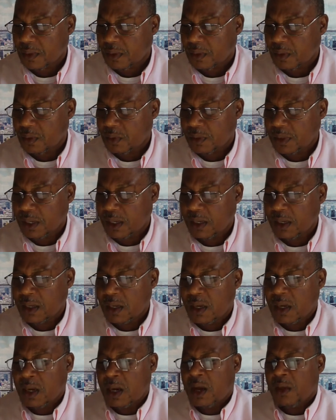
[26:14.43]
Okay?
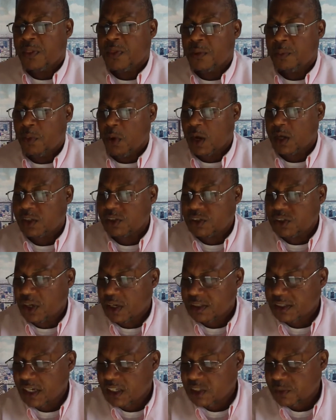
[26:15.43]
The modern
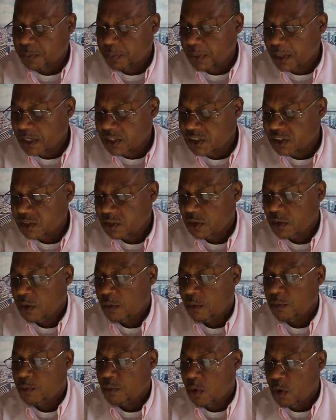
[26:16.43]
church has placed
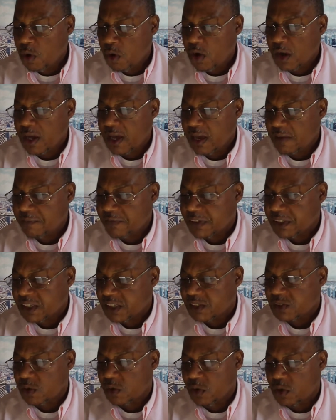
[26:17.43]
more
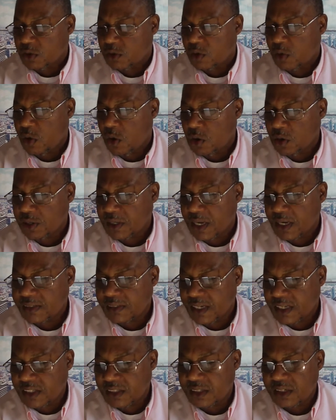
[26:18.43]
emphasis on
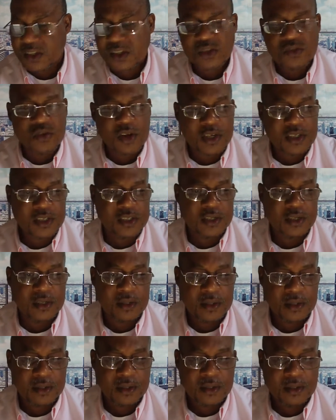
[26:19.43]
organizational structure
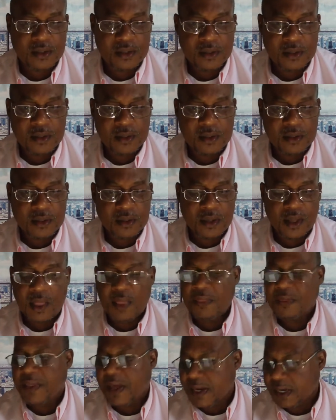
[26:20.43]

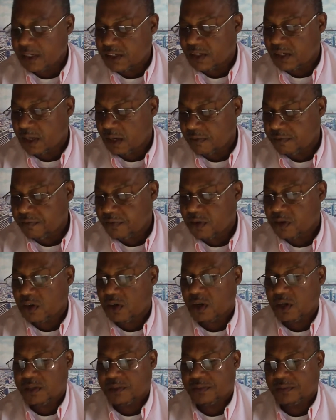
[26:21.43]
than its love for
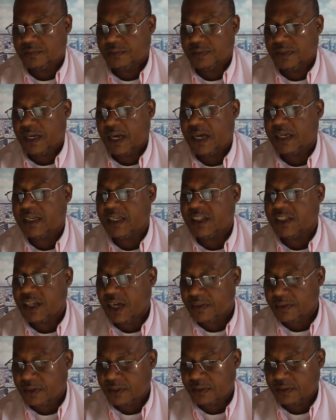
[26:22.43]
God and each
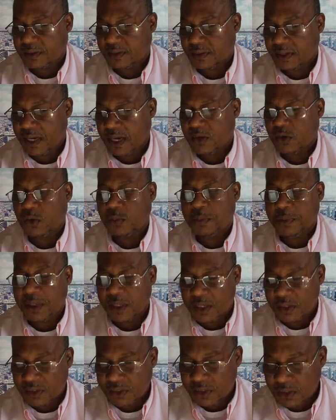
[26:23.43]
other and
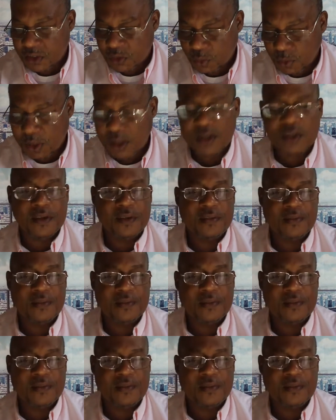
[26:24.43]
obedience to His word.